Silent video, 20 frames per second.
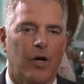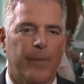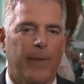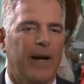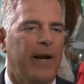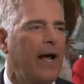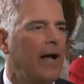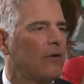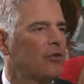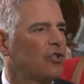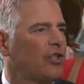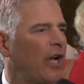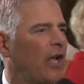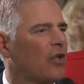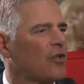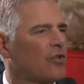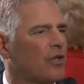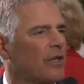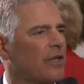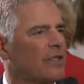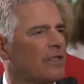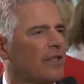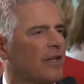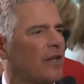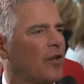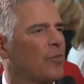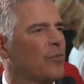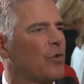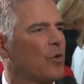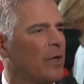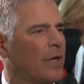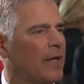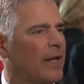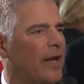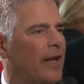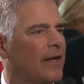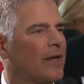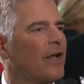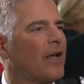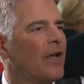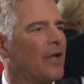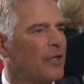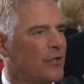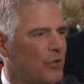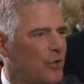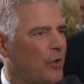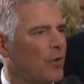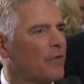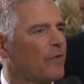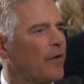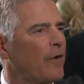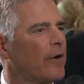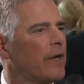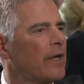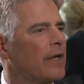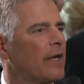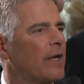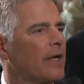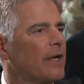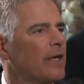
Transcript: about how challenging it is to communicate certain very,